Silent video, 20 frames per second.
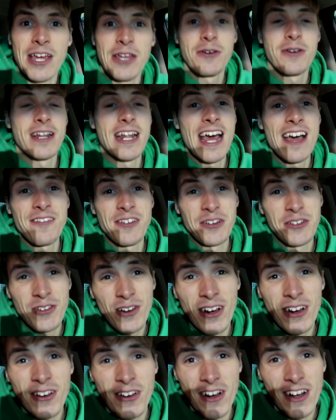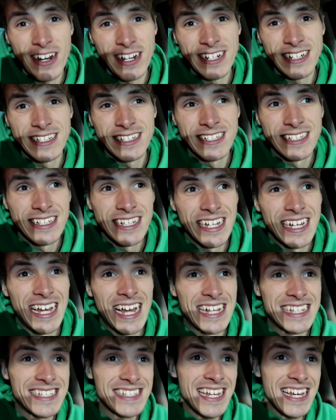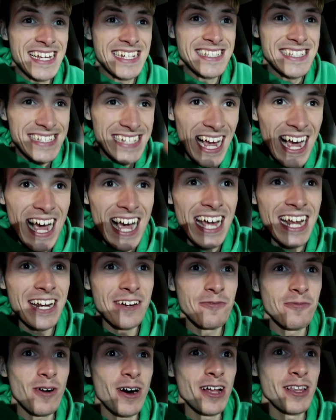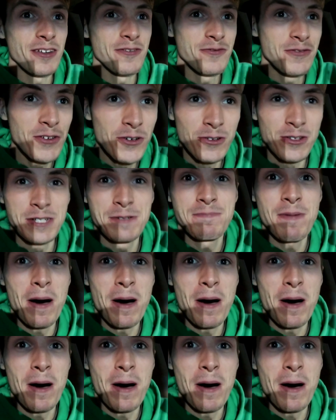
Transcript: you can have your truck running and stay inside while the fuel is